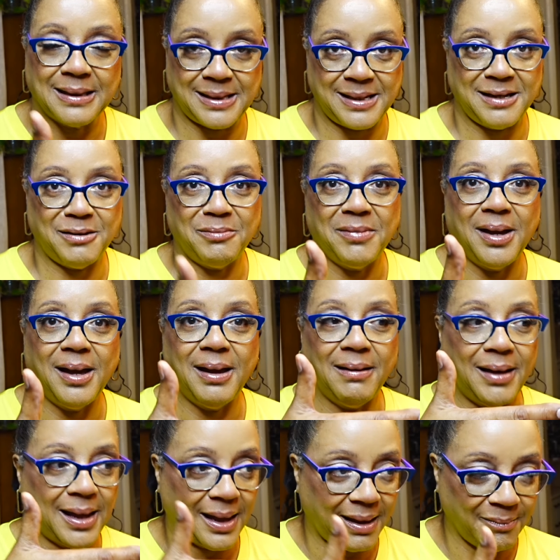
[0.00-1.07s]
theme
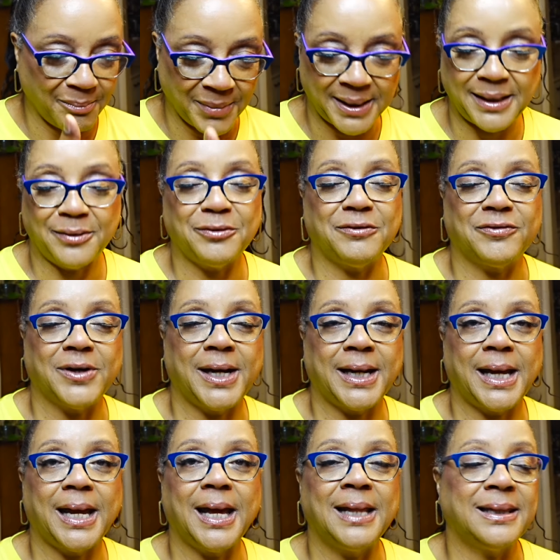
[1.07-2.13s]
Monday through
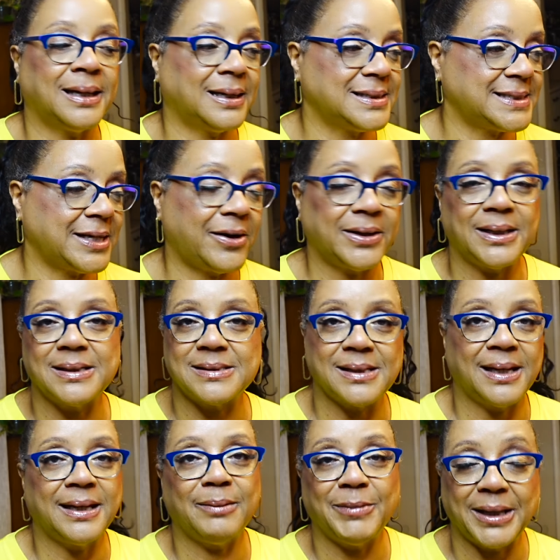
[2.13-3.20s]
Friday, and then on Saturday and
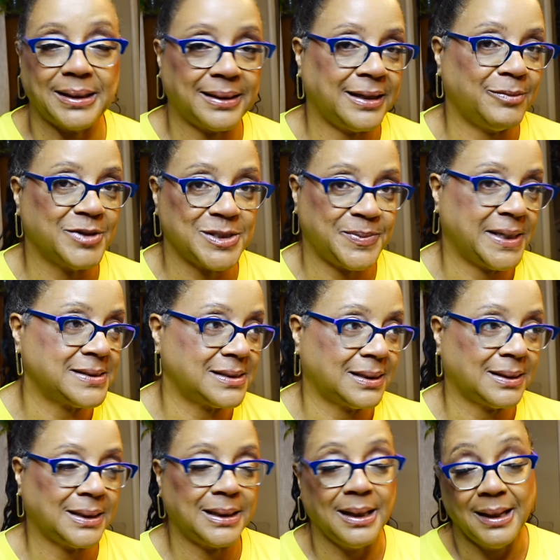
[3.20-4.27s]
Sunday, my theme is
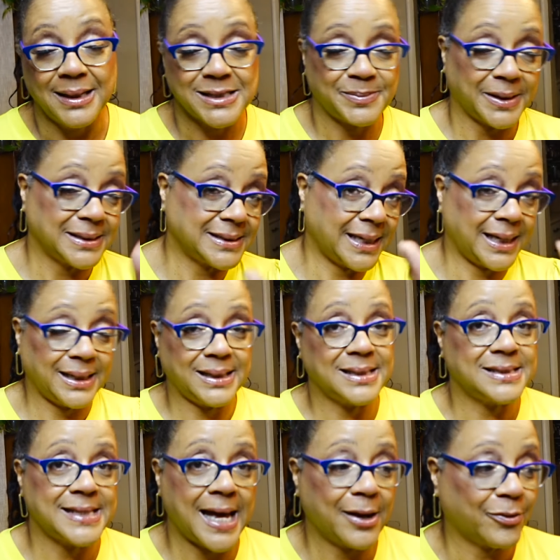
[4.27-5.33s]
basically
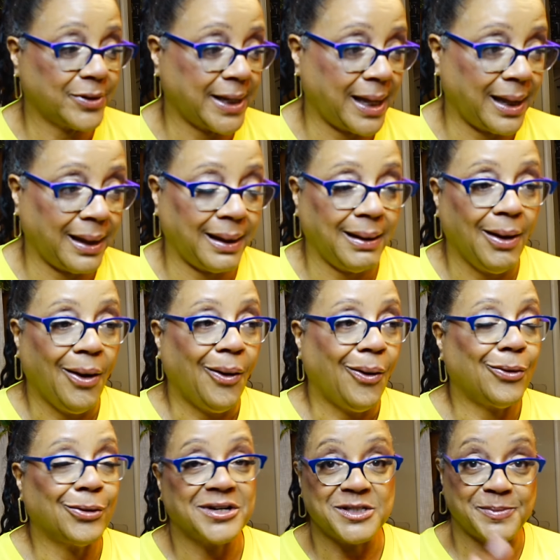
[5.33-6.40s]
spontaneous Saturday
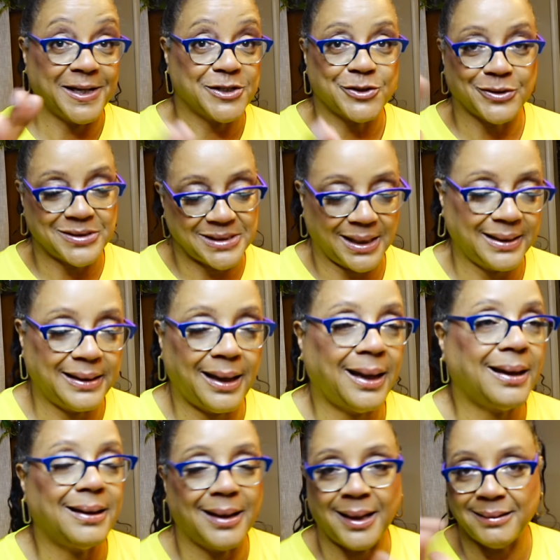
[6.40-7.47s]
or special
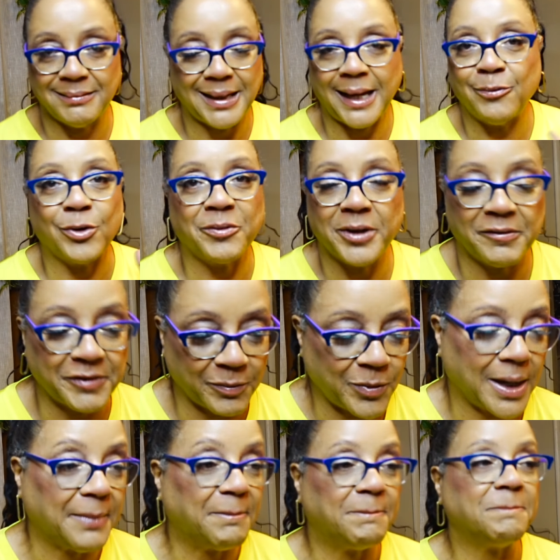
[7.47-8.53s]
Sunday, and I wear whatever I
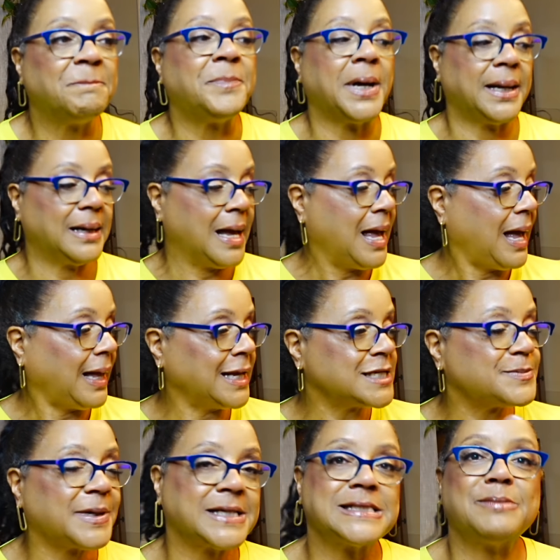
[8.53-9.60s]
want. But it is
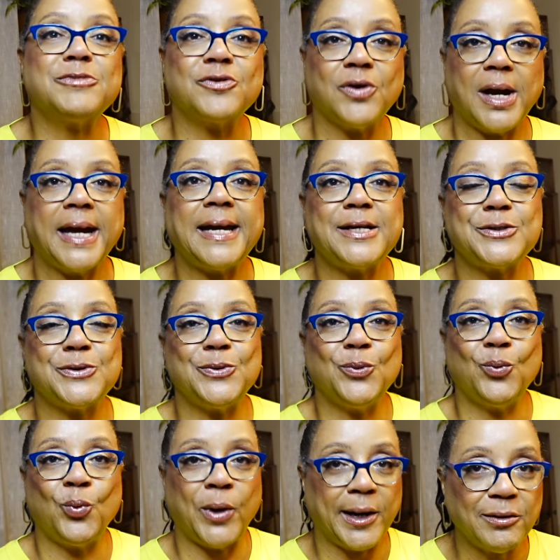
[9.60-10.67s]
because I'm trying to
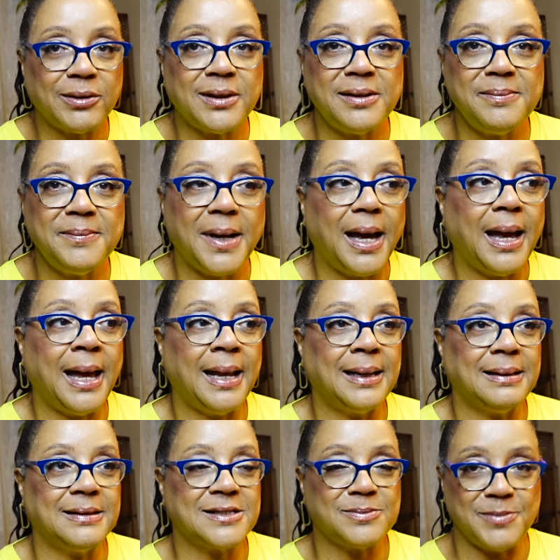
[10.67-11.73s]
wear them
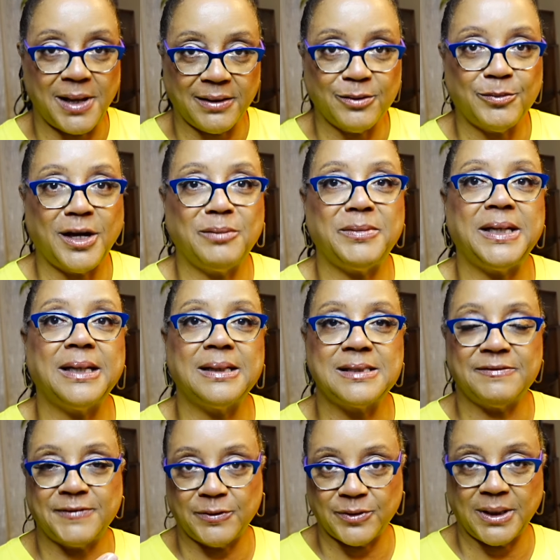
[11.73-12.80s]
and smell them on me and see
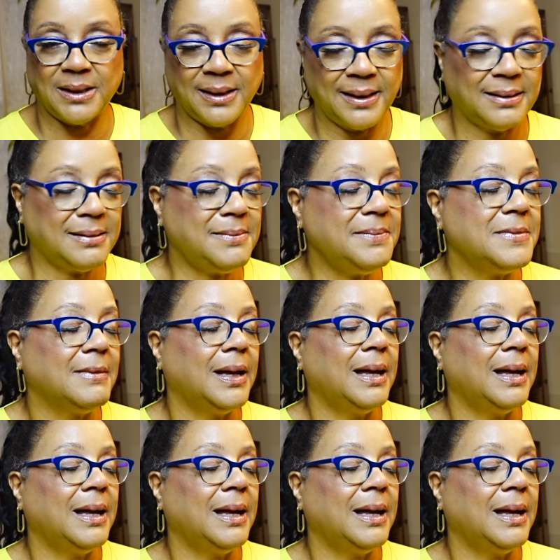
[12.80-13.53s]
if I really like them.